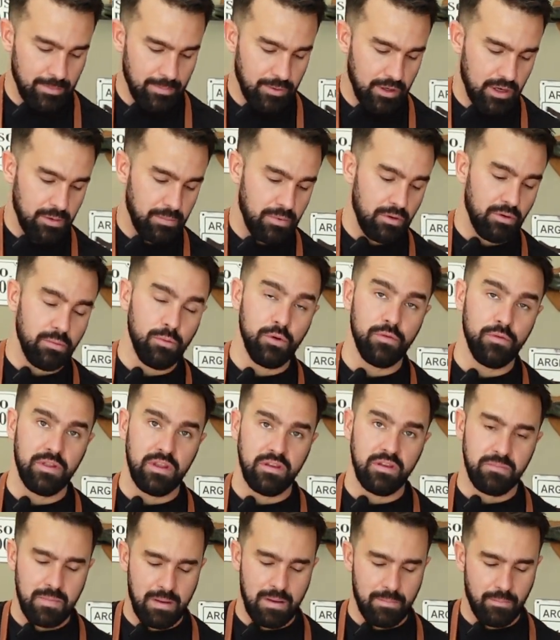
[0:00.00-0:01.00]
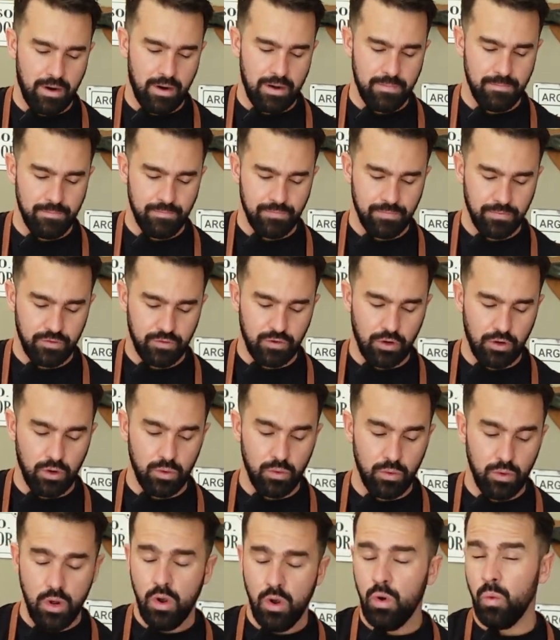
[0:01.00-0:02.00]
I'm going to be removing this membrane.
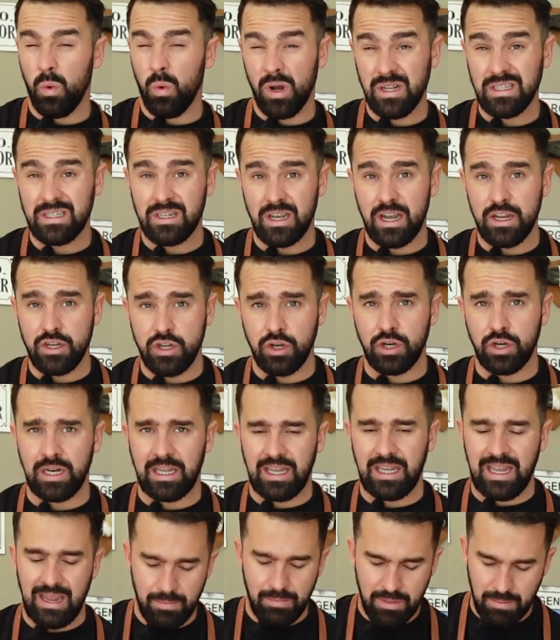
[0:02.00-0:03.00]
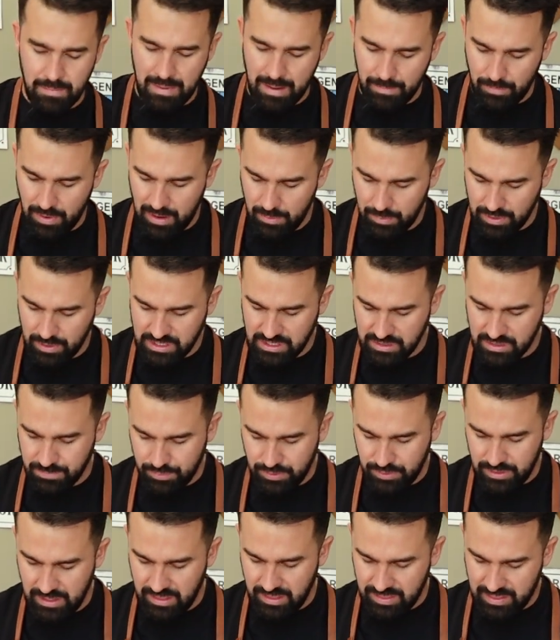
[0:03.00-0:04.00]
So one side you're going to keep the membrane, which is
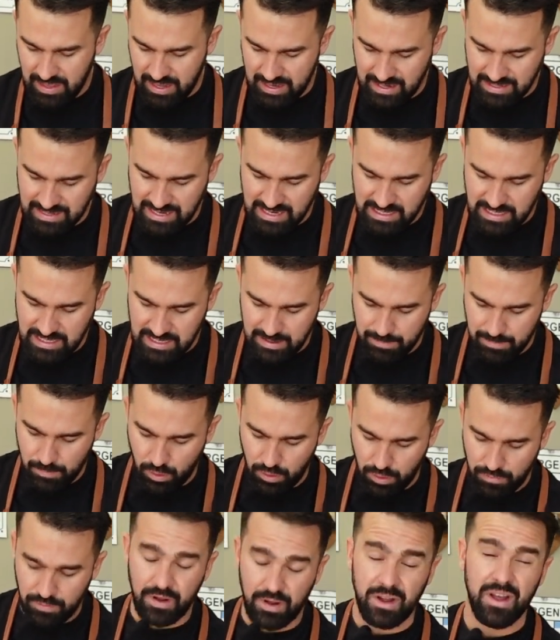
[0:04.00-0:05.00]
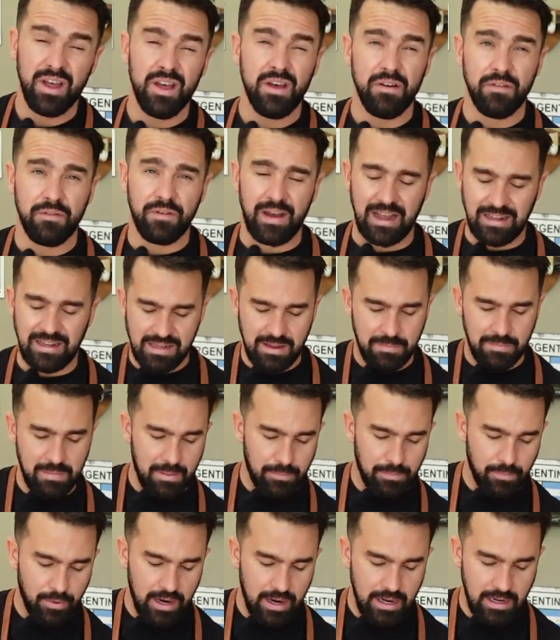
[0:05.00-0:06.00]
pretty thin. It's actually more of a fatty
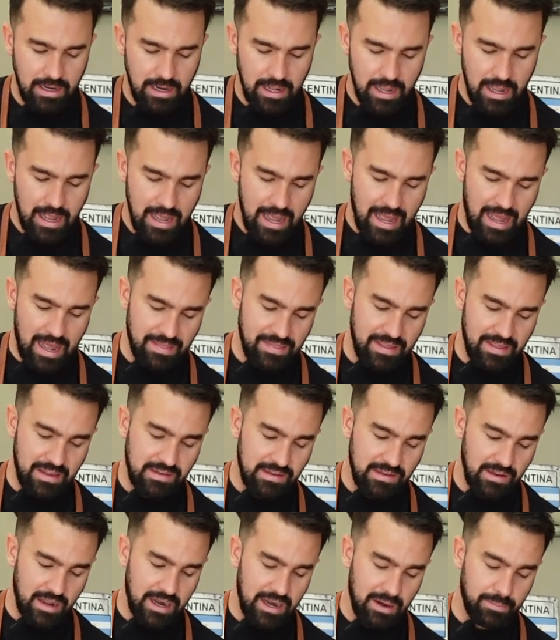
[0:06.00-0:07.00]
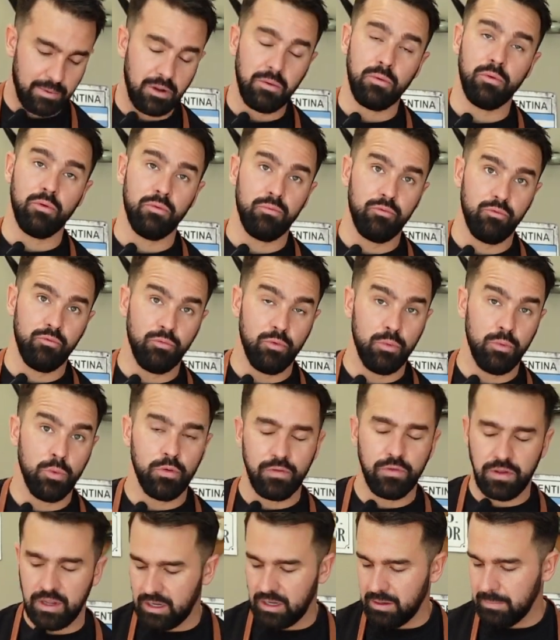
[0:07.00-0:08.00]
membrane. And this side I'm going to be
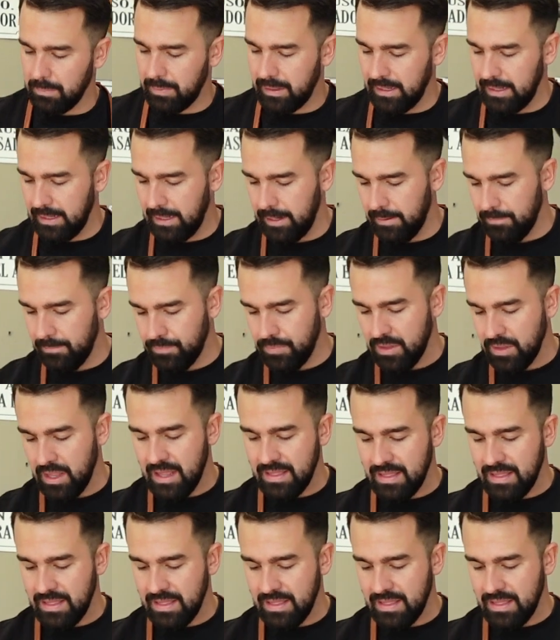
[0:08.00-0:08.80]
removing it completely.